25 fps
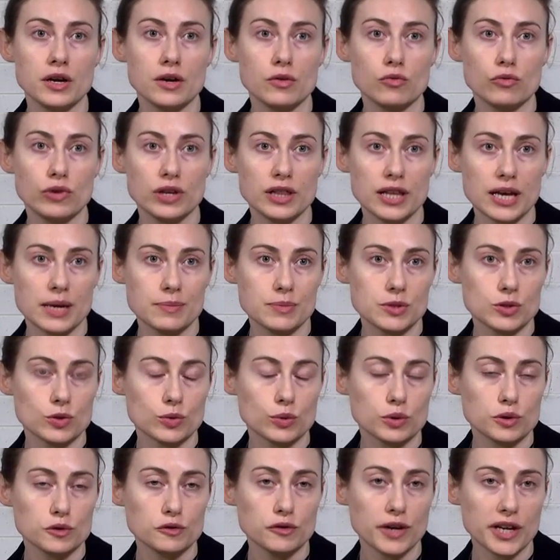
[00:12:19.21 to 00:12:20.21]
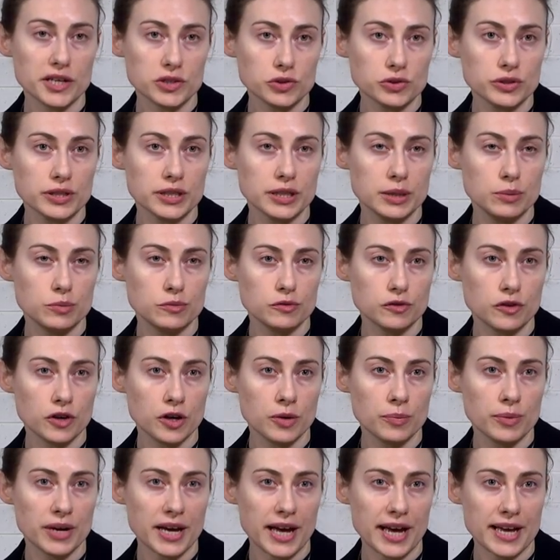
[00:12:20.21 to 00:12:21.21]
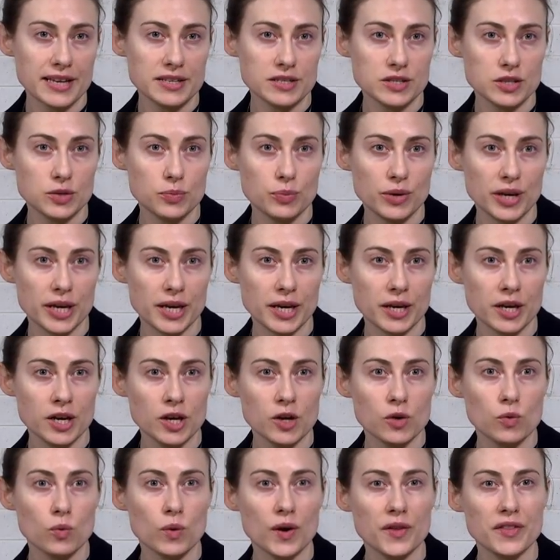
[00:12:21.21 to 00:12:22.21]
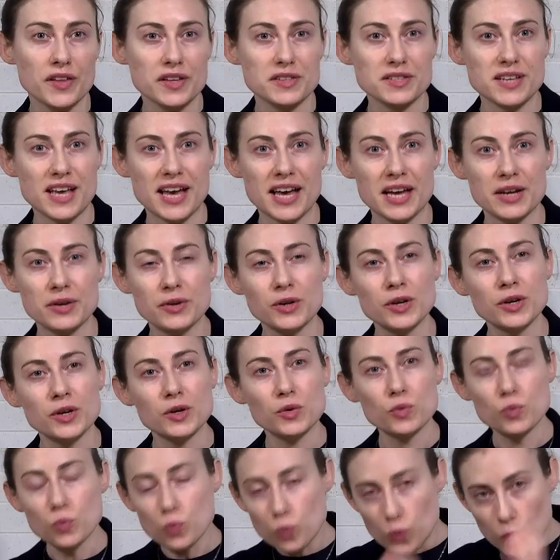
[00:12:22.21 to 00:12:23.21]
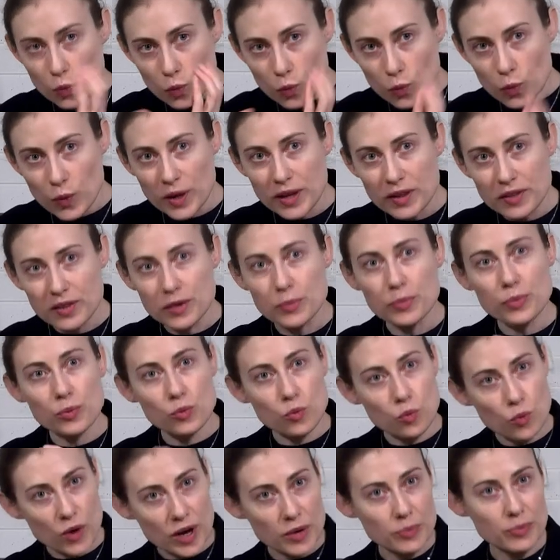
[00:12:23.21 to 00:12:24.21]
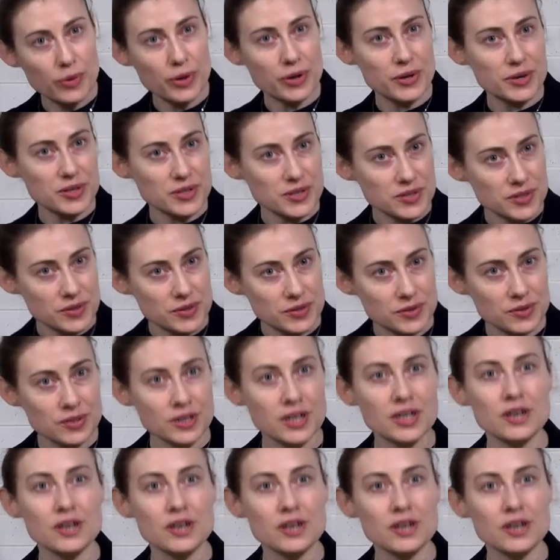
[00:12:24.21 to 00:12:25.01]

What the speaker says: relapse or refractory lymphoma has to be one that's had with one person,